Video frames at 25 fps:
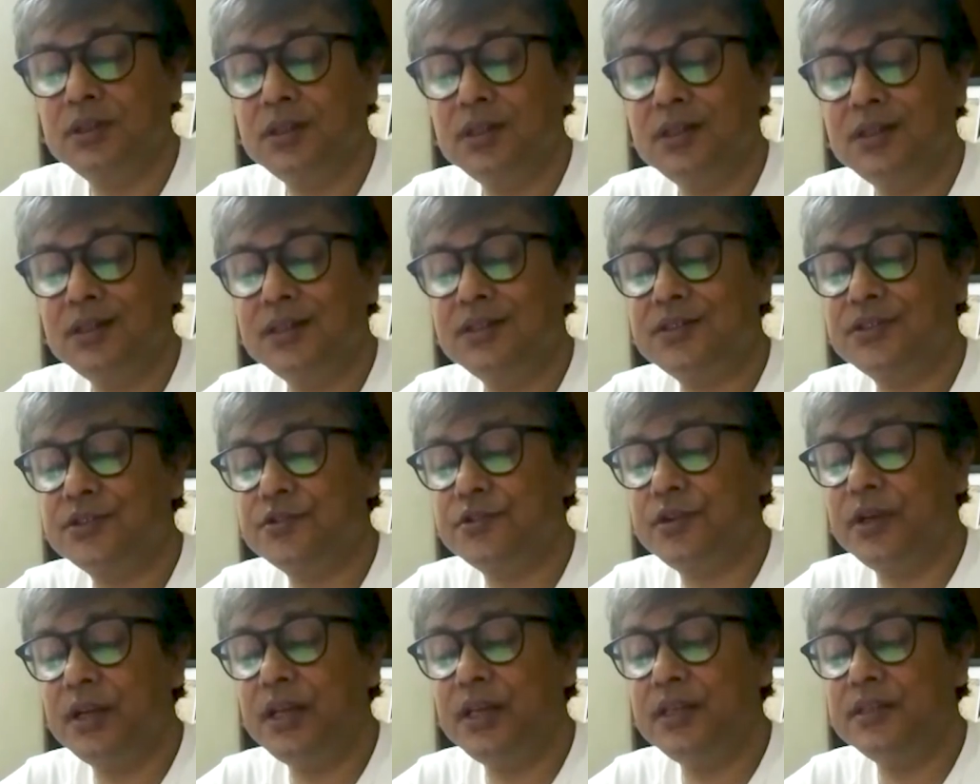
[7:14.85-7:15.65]
In a
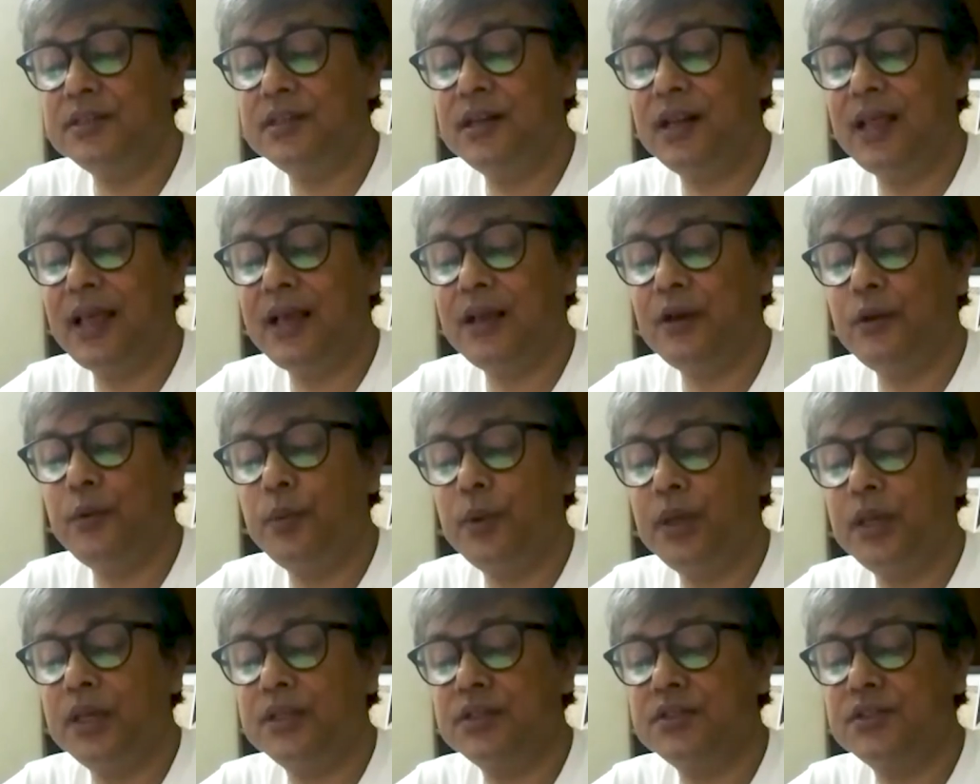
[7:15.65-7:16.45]
strange
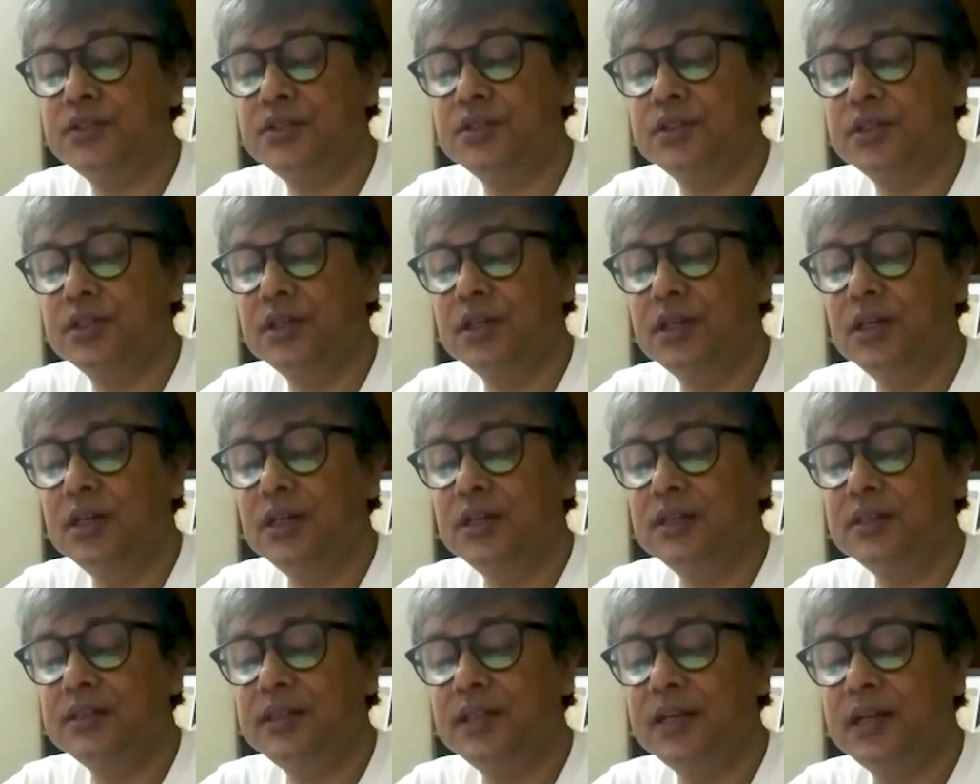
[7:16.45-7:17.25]
language,
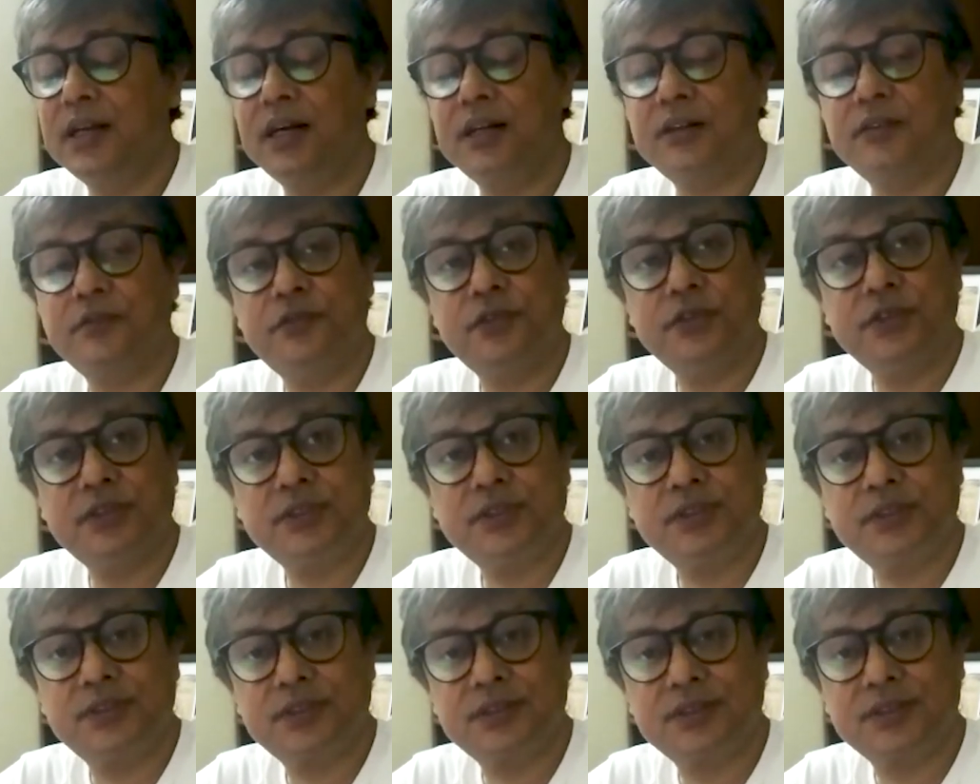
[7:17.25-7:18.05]
they
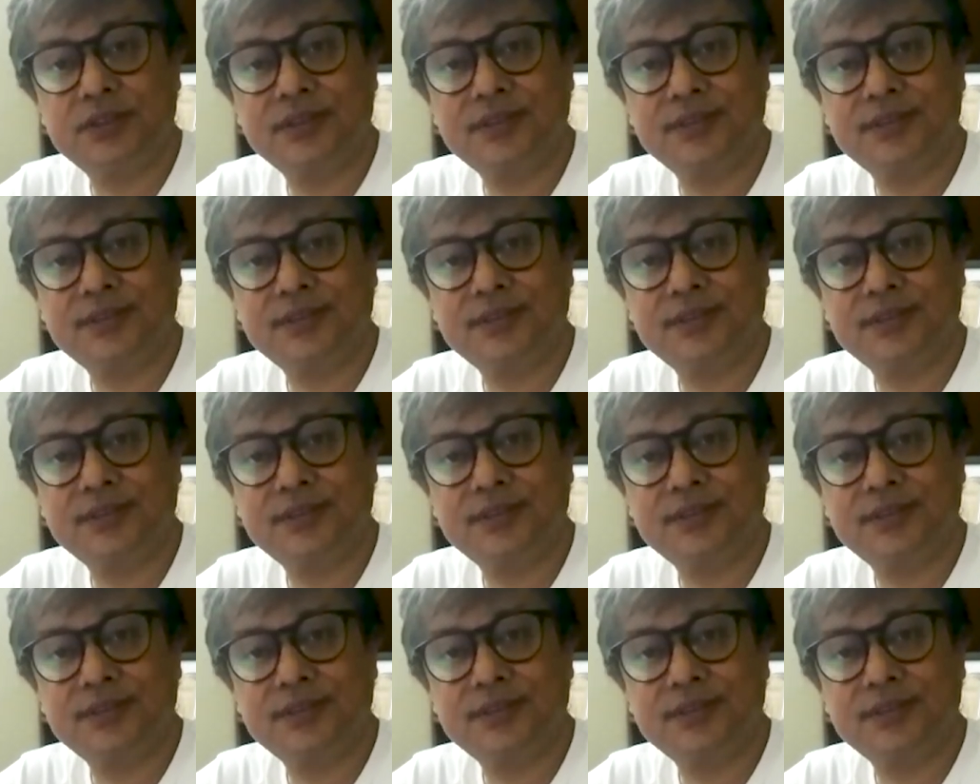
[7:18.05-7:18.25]
converse.